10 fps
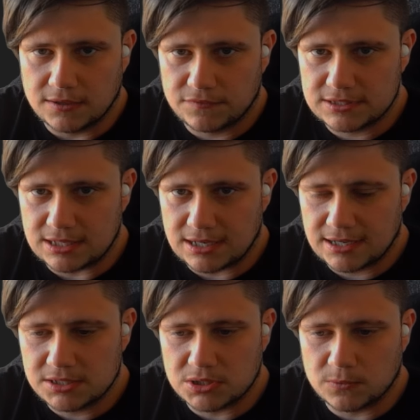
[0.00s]
If it's a
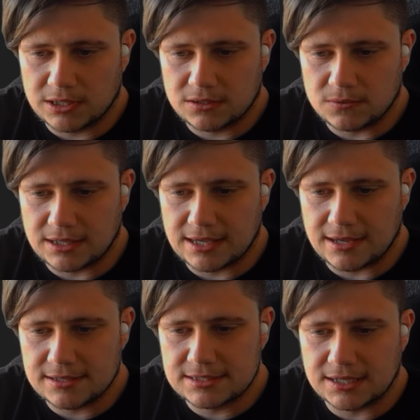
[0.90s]
nature week, you
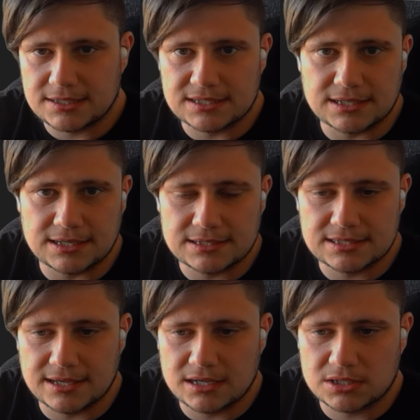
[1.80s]
can take Sickening
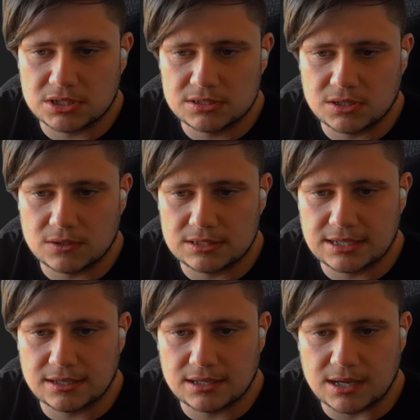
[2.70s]
Slash, so you can
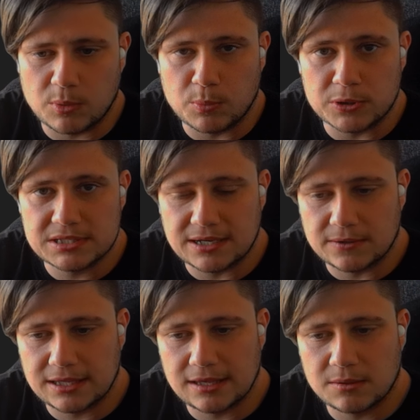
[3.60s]
take a couple points
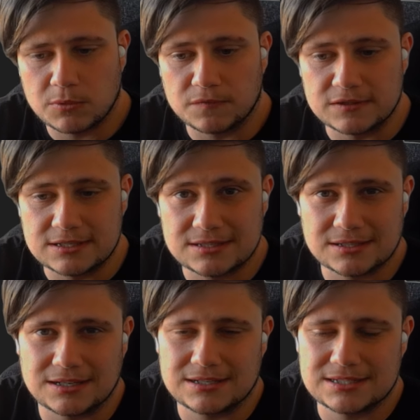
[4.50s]
out here, move into
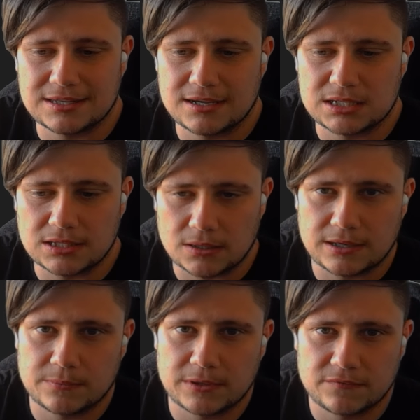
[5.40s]
Sickening Slash, and
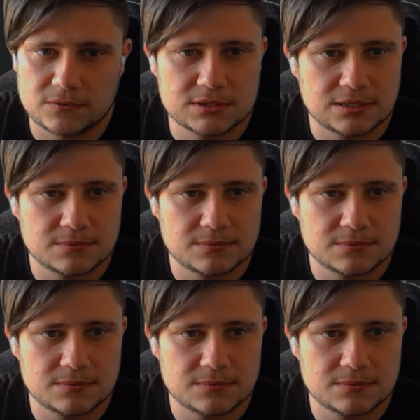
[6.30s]
that'll help give you a